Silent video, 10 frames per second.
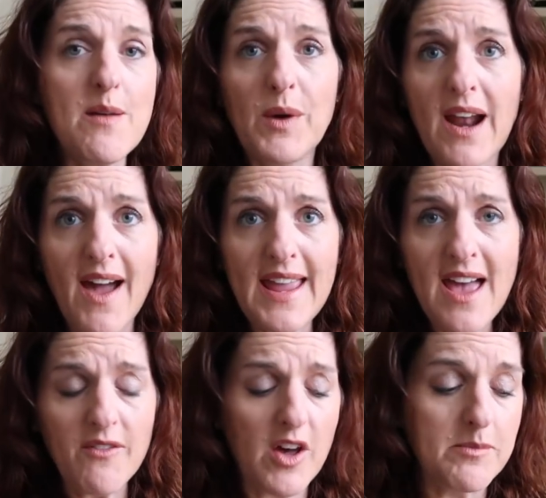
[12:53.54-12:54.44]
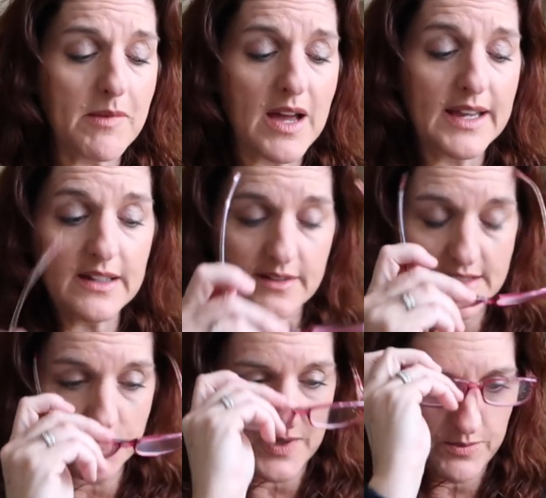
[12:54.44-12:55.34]
And what I have on mine,
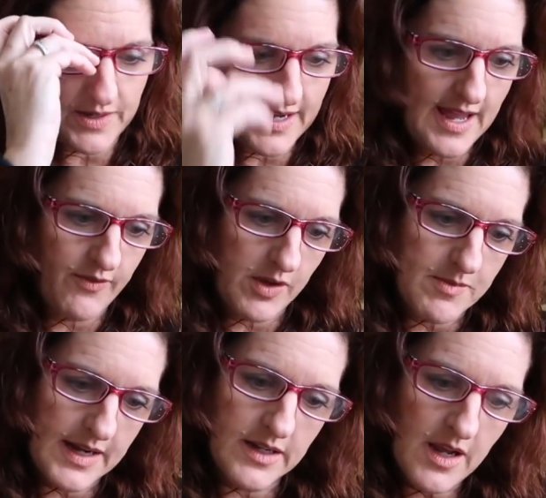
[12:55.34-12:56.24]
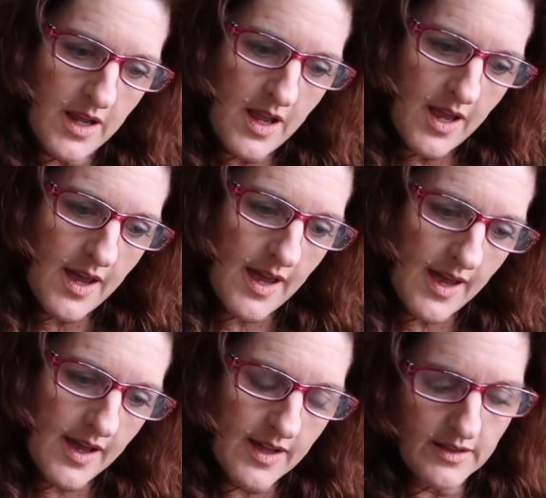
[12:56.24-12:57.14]
let's read what I have on mine.
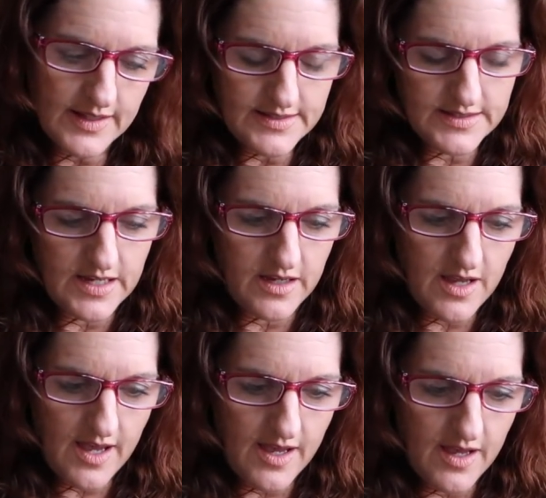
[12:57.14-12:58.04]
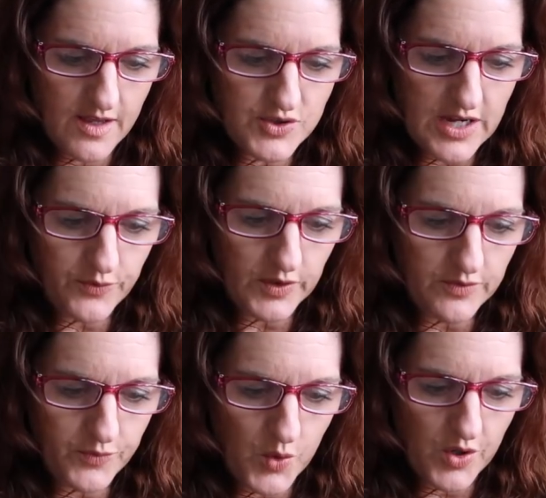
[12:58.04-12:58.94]
Let's see, Jennifer
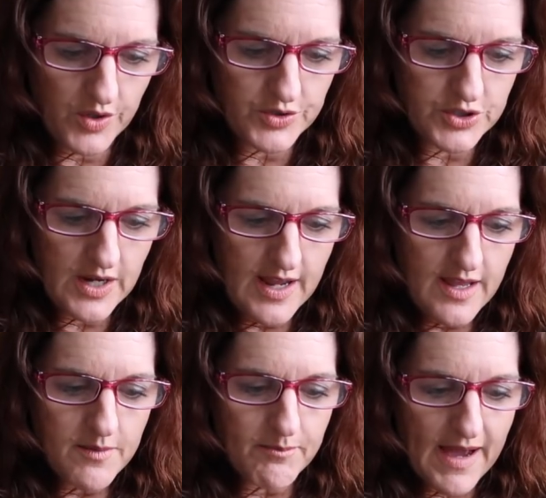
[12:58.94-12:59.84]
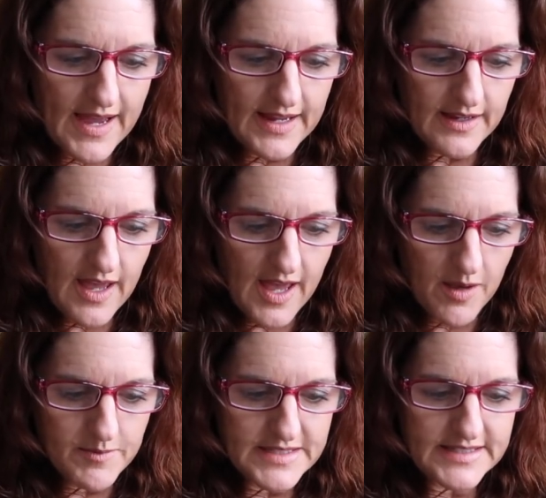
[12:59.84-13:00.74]
Lefforge,
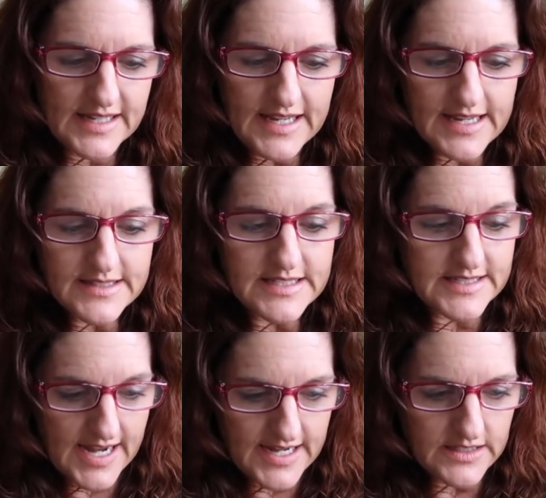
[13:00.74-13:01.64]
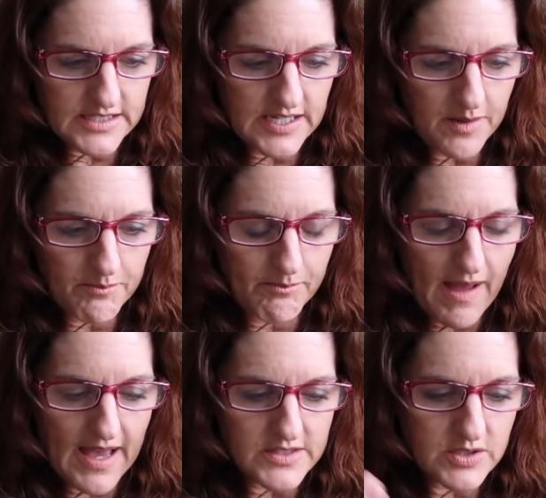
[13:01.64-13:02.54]
my city and state,
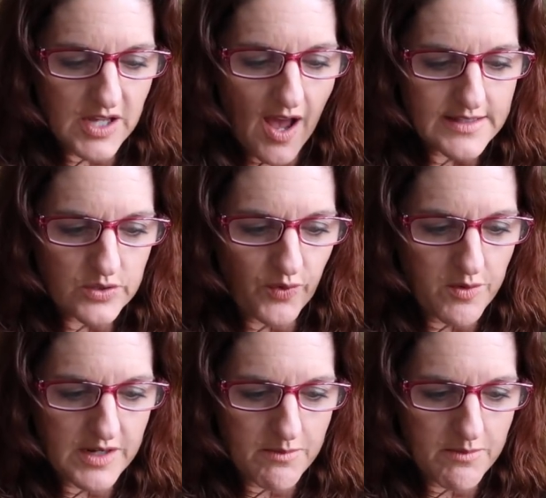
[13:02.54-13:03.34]
Scott's phone